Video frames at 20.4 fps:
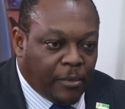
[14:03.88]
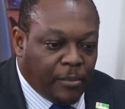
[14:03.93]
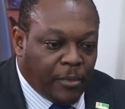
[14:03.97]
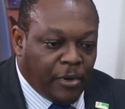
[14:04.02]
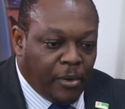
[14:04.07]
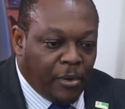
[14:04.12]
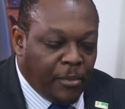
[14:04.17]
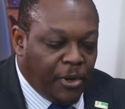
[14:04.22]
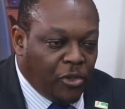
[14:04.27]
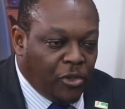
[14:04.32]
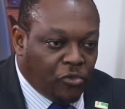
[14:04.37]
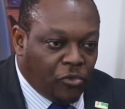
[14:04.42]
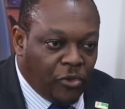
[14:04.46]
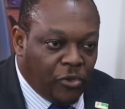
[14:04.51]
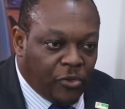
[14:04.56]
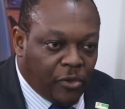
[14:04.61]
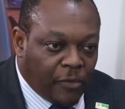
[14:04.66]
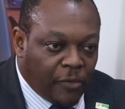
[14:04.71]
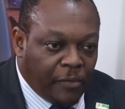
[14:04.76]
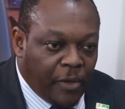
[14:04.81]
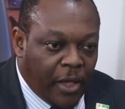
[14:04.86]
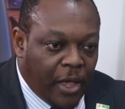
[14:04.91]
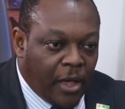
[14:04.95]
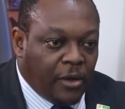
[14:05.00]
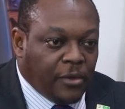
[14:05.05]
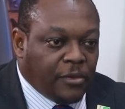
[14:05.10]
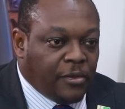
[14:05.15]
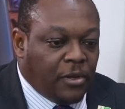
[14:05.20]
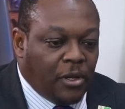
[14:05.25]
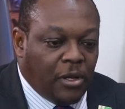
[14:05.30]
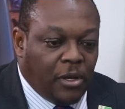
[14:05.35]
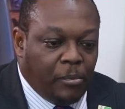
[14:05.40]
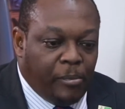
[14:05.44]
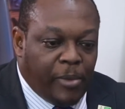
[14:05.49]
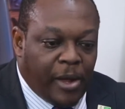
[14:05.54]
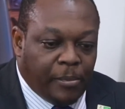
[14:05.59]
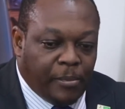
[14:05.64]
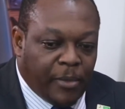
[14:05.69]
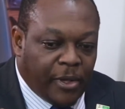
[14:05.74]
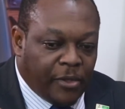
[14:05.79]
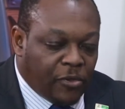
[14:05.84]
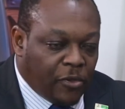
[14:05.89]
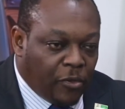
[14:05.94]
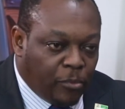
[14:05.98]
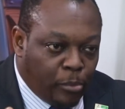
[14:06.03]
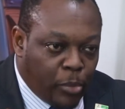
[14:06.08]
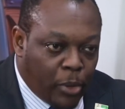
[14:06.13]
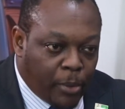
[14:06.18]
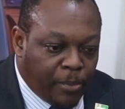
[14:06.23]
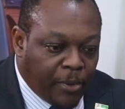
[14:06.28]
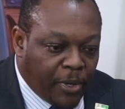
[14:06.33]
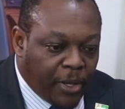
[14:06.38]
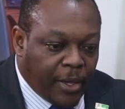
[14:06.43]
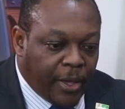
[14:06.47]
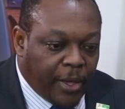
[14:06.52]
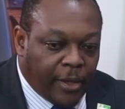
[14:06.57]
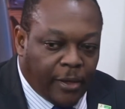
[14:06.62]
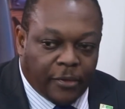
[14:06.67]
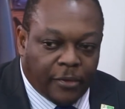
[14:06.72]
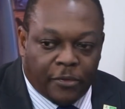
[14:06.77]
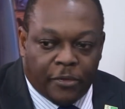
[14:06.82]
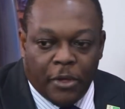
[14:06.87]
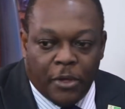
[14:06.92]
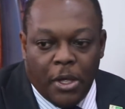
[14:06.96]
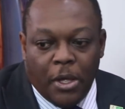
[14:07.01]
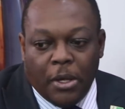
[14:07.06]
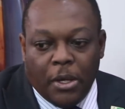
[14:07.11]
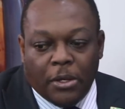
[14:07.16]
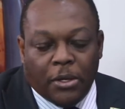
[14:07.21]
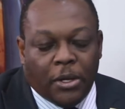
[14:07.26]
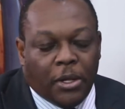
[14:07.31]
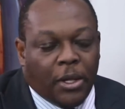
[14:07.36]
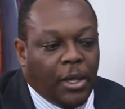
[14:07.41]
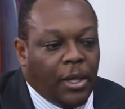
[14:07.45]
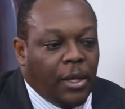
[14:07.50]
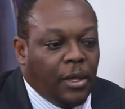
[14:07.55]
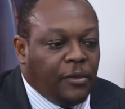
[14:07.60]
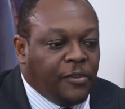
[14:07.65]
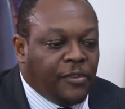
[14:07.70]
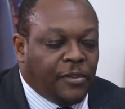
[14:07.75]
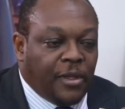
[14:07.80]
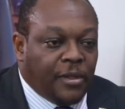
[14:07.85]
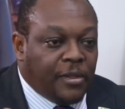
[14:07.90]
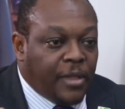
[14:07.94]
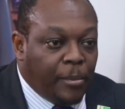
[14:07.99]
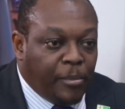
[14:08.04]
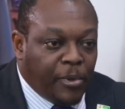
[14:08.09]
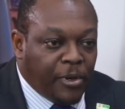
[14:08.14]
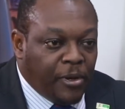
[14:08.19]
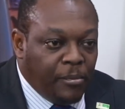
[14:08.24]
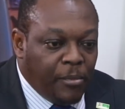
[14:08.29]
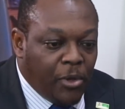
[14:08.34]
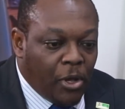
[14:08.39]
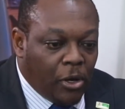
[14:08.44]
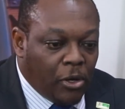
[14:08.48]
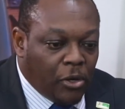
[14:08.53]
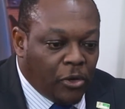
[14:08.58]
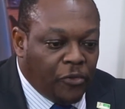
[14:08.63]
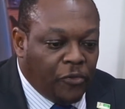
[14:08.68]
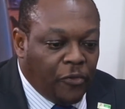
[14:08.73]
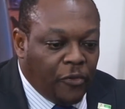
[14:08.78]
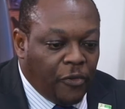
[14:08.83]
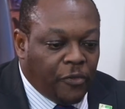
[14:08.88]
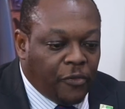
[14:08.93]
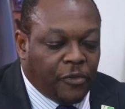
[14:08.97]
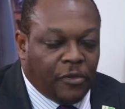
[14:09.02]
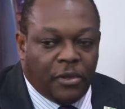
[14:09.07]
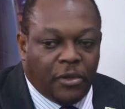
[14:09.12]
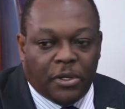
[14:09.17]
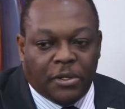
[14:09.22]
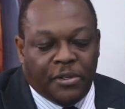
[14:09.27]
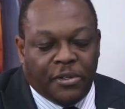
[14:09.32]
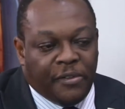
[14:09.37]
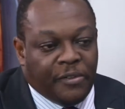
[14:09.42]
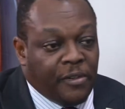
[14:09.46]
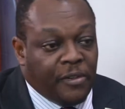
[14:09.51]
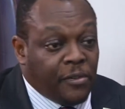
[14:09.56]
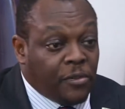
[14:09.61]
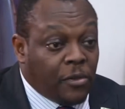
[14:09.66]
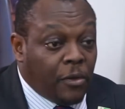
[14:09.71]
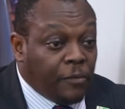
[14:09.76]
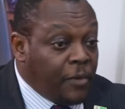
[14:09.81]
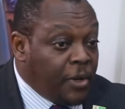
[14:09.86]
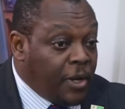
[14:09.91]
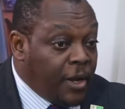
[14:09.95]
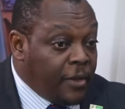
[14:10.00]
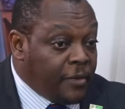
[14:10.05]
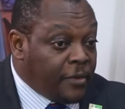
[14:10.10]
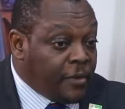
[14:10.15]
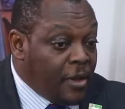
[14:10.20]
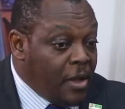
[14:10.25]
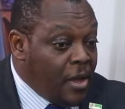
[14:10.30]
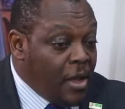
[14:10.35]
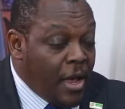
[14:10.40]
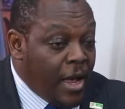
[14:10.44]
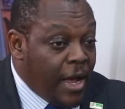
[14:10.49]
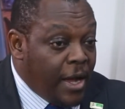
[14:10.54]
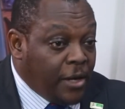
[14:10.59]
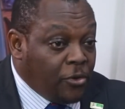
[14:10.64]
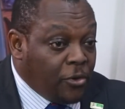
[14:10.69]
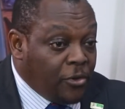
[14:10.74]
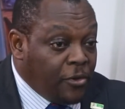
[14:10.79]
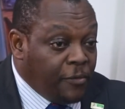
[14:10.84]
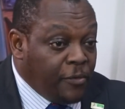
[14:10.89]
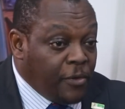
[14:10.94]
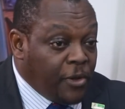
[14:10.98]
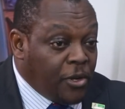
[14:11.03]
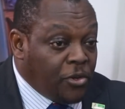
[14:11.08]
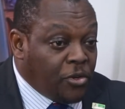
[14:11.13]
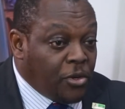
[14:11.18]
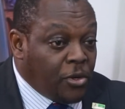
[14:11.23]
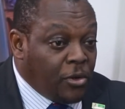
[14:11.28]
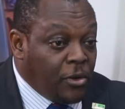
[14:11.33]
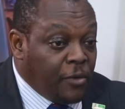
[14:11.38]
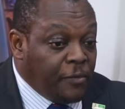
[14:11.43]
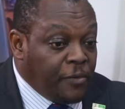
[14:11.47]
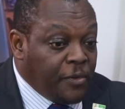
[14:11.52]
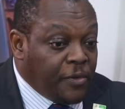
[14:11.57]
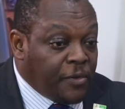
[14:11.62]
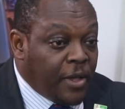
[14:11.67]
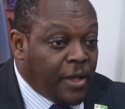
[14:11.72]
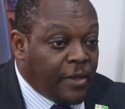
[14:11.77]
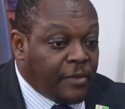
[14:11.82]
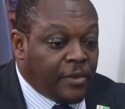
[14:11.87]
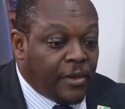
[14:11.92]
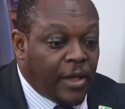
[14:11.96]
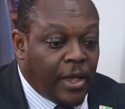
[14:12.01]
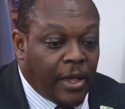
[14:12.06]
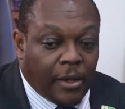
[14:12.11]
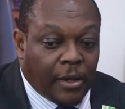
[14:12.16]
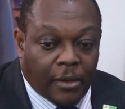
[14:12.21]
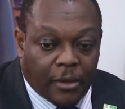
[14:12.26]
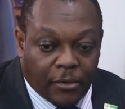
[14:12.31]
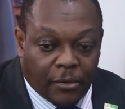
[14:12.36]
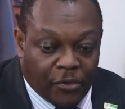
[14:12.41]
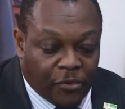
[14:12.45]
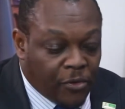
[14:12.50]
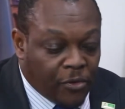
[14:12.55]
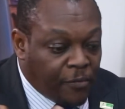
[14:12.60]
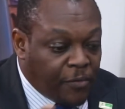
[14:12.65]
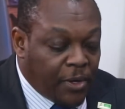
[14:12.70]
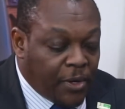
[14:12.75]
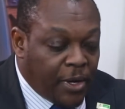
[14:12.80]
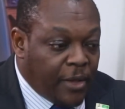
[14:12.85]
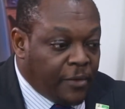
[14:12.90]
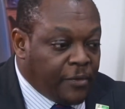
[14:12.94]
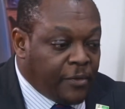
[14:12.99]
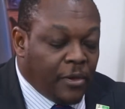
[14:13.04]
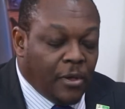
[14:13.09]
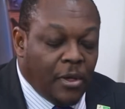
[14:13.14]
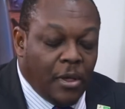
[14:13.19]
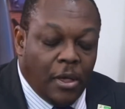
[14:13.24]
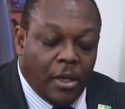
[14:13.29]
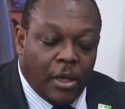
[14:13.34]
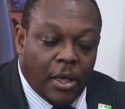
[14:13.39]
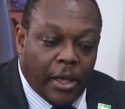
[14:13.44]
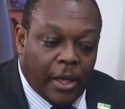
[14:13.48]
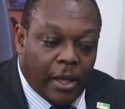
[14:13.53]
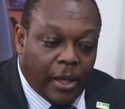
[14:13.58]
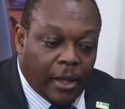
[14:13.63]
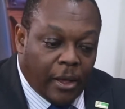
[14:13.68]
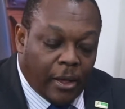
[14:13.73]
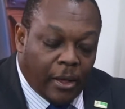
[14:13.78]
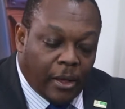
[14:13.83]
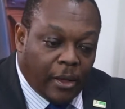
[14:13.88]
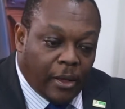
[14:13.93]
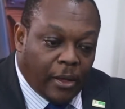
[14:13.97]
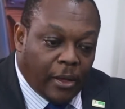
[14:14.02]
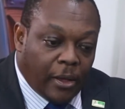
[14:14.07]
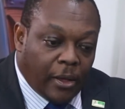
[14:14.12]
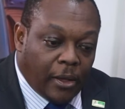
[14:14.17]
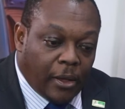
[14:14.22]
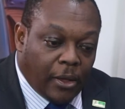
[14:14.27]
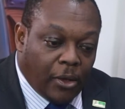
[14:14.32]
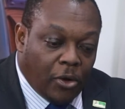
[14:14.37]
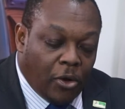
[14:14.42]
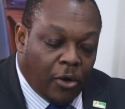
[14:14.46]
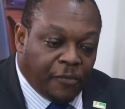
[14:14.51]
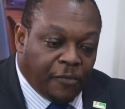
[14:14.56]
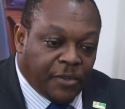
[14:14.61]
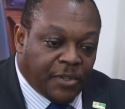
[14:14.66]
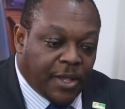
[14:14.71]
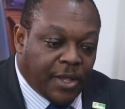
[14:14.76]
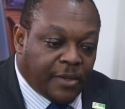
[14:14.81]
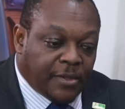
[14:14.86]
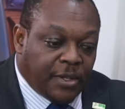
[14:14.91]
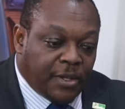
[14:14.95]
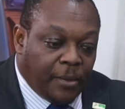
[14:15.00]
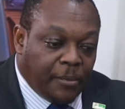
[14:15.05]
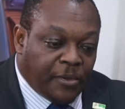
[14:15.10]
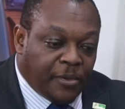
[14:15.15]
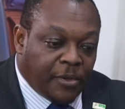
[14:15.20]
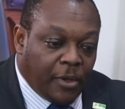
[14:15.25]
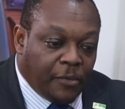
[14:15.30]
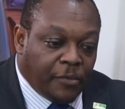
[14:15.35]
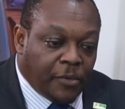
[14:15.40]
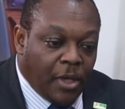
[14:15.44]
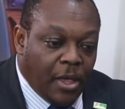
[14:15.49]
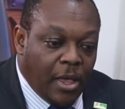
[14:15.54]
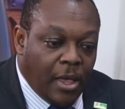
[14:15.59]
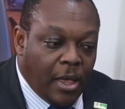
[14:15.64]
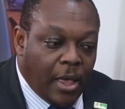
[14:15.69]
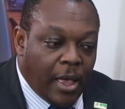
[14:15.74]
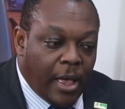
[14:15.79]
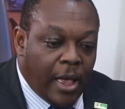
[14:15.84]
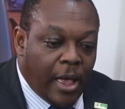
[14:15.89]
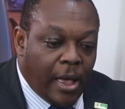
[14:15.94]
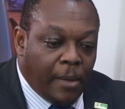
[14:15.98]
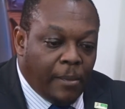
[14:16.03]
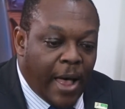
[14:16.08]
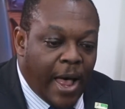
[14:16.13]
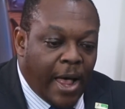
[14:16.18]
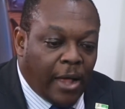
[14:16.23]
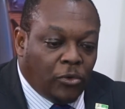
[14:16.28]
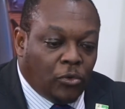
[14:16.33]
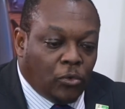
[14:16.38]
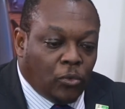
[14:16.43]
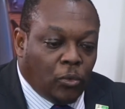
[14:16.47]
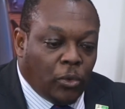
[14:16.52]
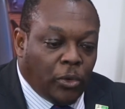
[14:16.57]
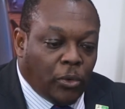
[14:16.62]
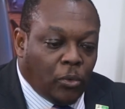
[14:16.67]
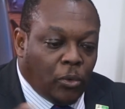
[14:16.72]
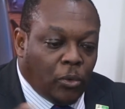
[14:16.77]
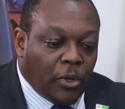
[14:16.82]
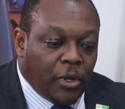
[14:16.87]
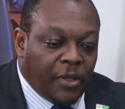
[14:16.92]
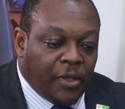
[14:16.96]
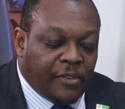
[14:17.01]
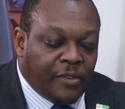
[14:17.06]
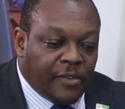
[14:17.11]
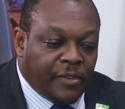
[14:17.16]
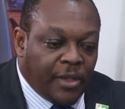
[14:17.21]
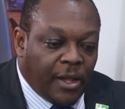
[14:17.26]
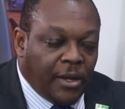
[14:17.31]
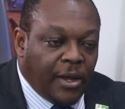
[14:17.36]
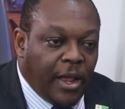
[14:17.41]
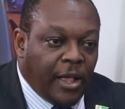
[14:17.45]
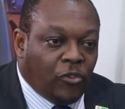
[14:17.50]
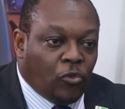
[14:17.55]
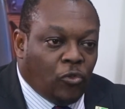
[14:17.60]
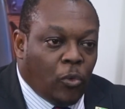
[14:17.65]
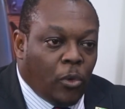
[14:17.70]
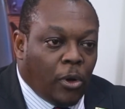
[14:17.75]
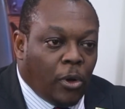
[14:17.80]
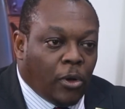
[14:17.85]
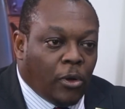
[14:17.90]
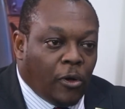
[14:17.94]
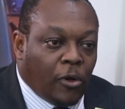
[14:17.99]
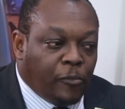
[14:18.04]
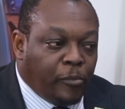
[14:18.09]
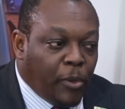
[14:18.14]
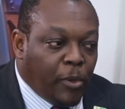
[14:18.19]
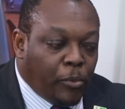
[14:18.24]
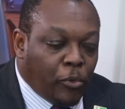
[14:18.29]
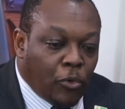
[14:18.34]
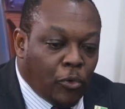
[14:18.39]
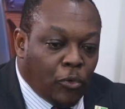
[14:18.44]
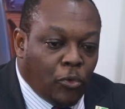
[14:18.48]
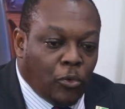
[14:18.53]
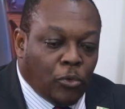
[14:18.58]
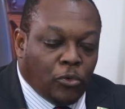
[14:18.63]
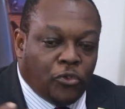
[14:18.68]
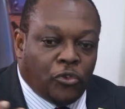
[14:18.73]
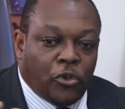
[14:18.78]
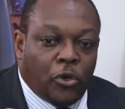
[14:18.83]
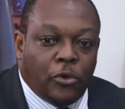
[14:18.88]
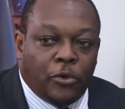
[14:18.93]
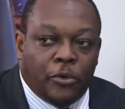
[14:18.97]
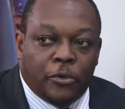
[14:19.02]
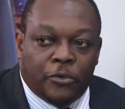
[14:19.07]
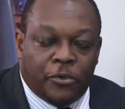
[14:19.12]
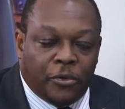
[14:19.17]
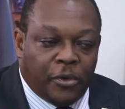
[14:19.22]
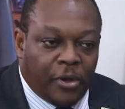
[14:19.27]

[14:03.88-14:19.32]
ministries of health, the departments of public health, the state epidemiologists, the disease surveillance and notification officers, surveillance officers themselves. And it is a network of people who talk to